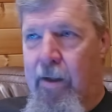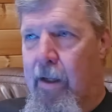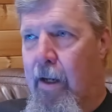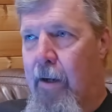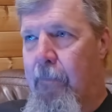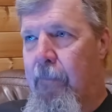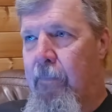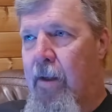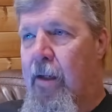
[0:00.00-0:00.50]

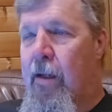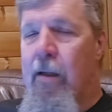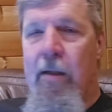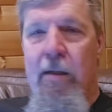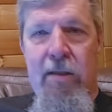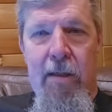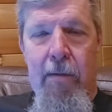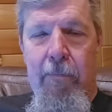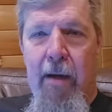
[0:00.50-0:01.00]
Okay.
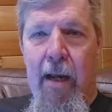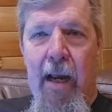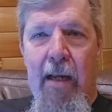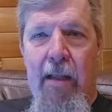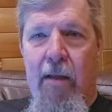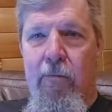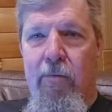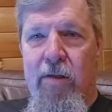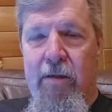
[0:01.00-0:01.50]
Some
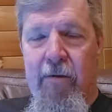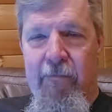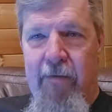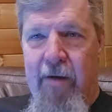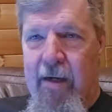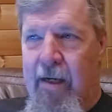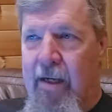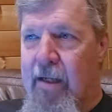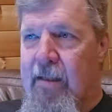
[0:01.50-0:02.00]
guy that was
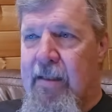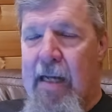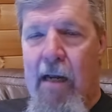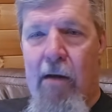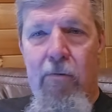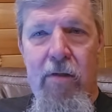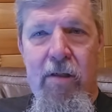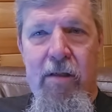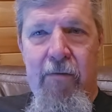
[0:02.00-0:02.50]
defending his
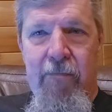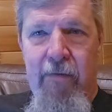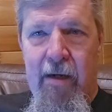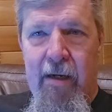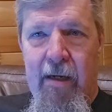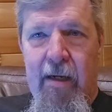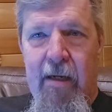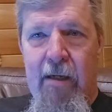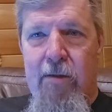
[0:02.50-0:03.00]
house,
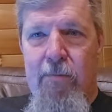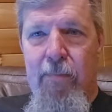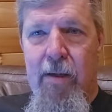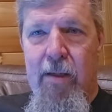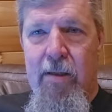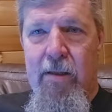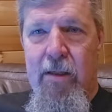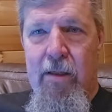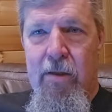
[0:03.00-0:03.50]
defending his
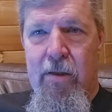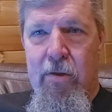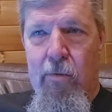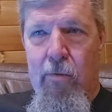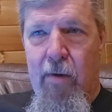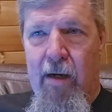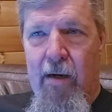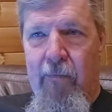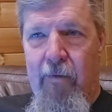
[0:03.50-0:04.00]
business
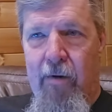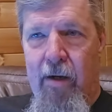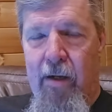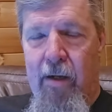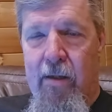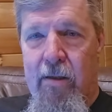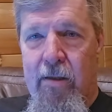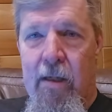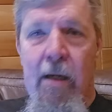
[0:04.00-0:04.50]
or whatever it
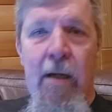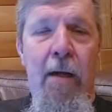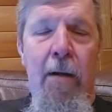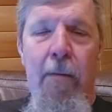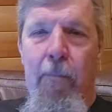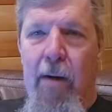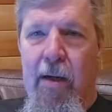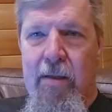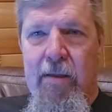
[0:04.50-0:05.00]
is
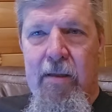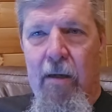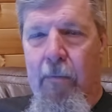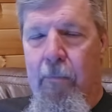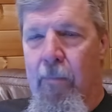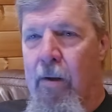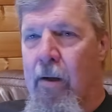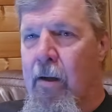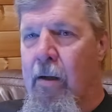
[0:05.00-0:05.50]
by
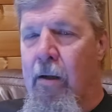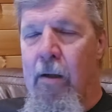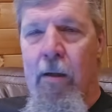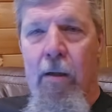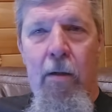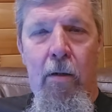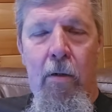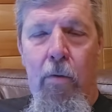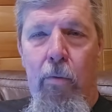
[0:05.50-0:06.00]
some
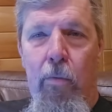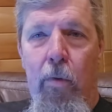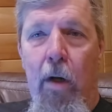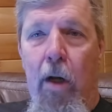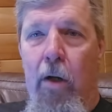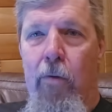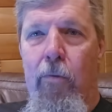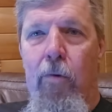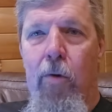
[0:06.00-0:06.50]

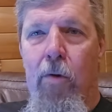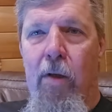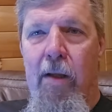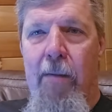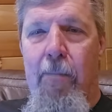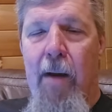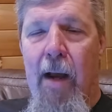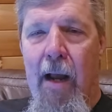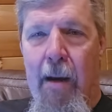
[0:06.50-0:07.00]

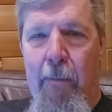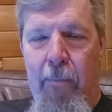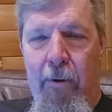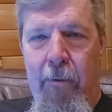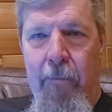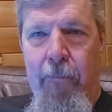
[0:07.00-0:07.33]
unruly mob.